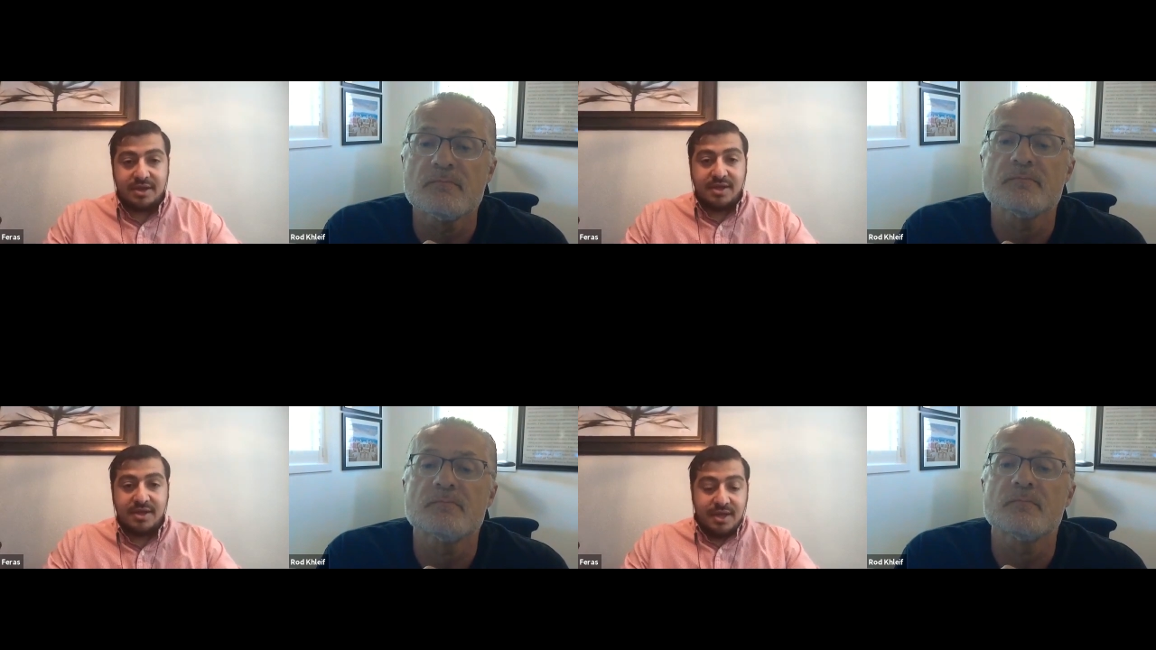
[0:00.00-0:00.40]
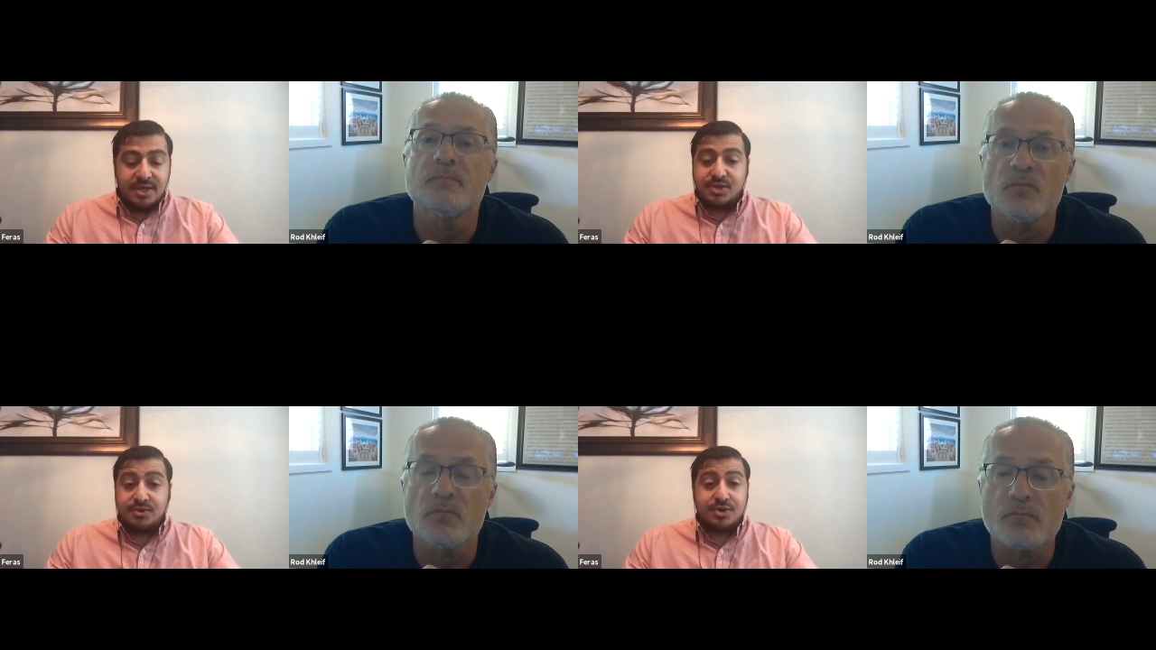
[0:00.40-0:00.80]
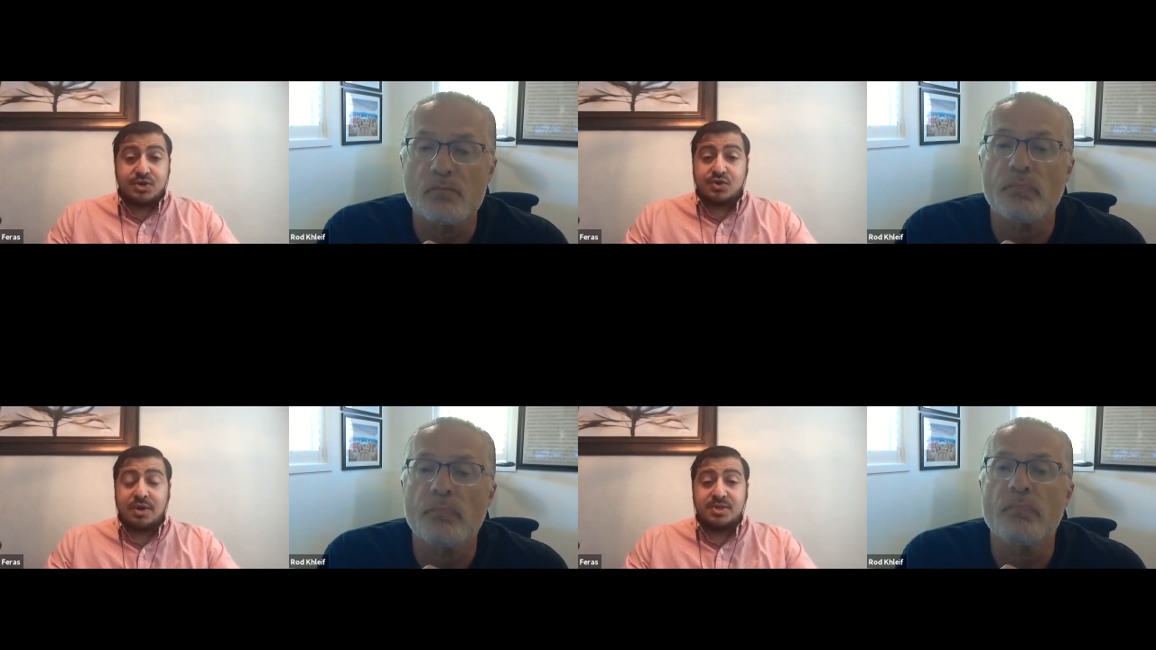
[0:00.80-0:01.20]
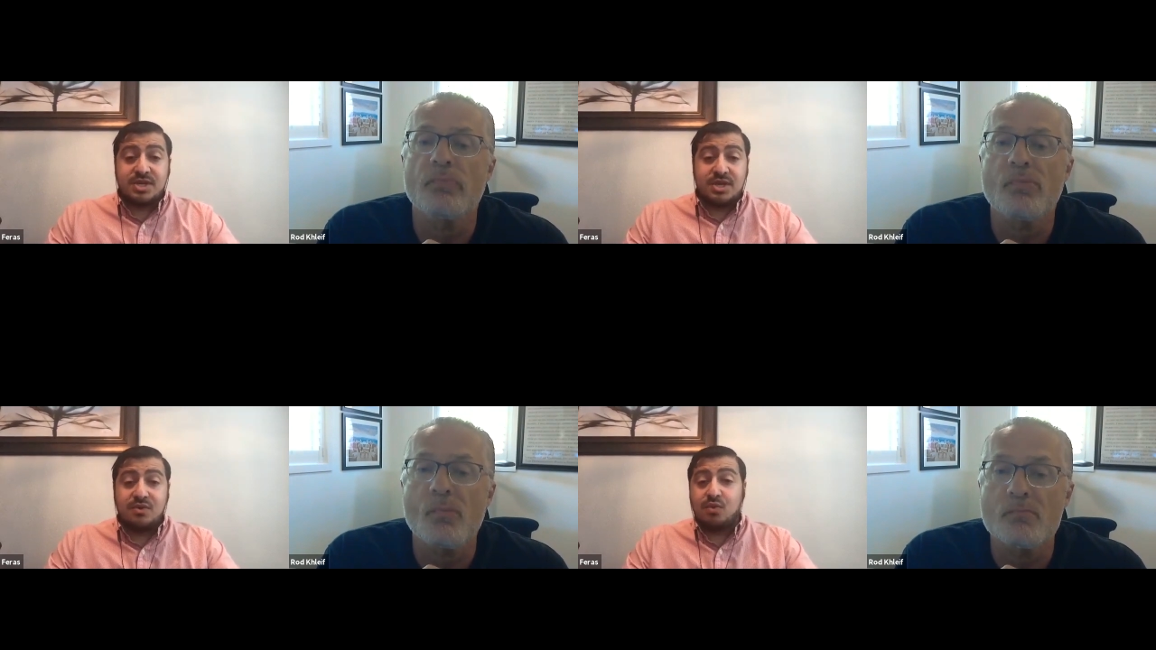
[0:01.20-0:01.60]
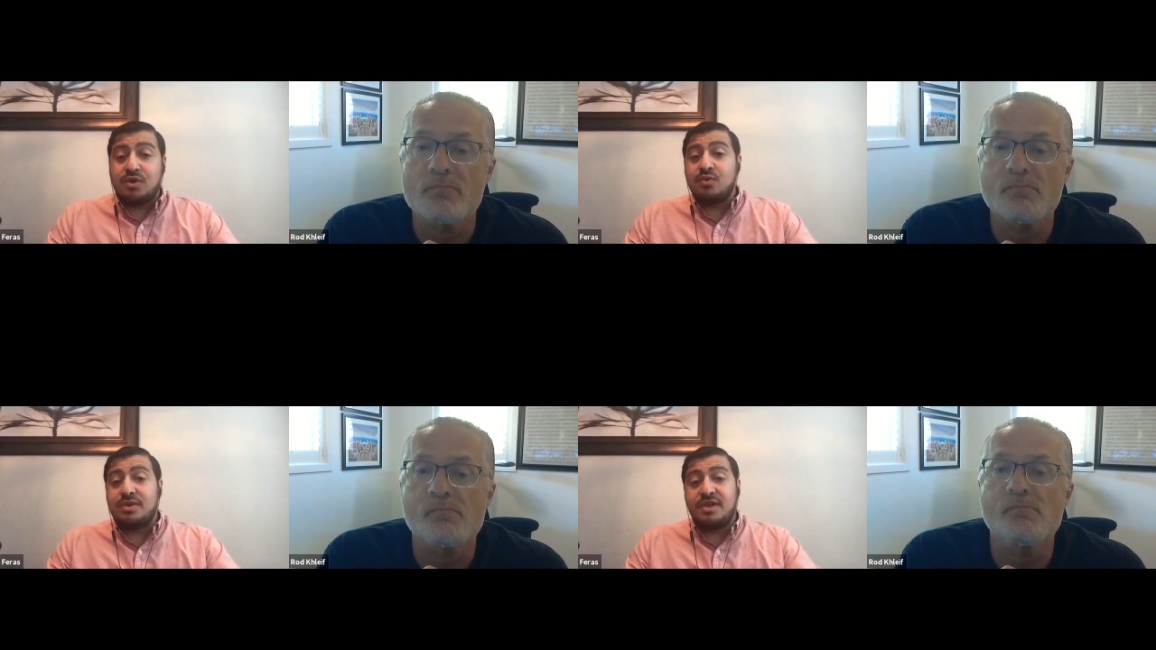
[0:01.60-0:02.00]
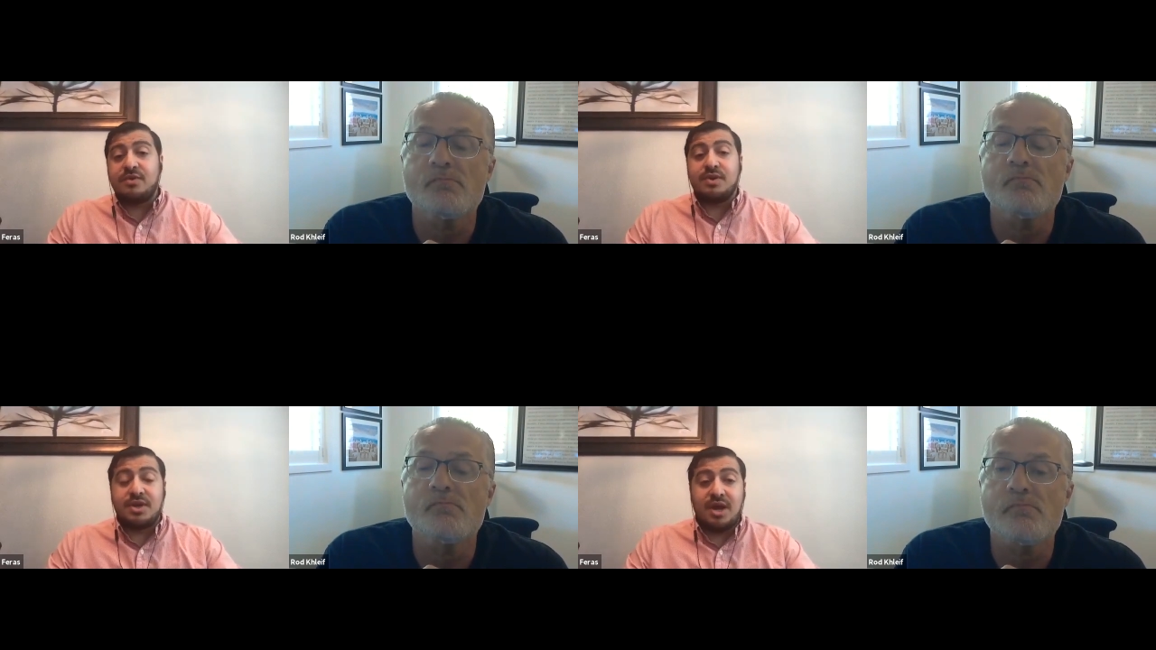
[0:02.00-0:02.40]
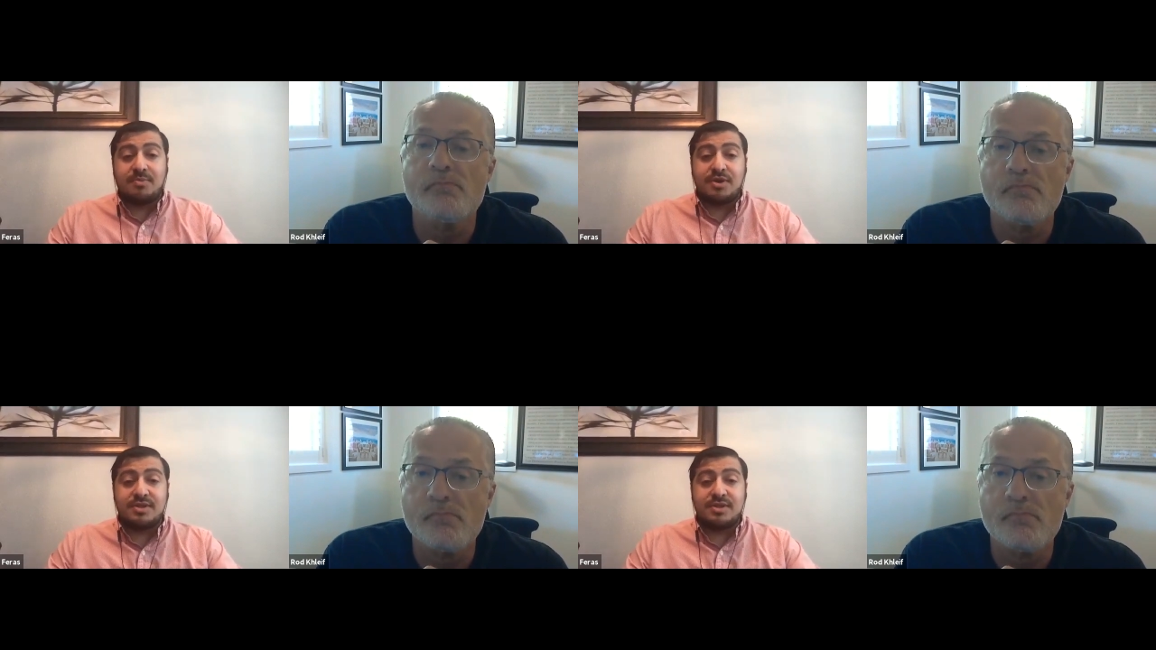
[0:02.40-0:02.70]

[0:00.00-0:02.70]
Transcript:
Speaker 1: Is there a discrepancy in where we think we can operate that?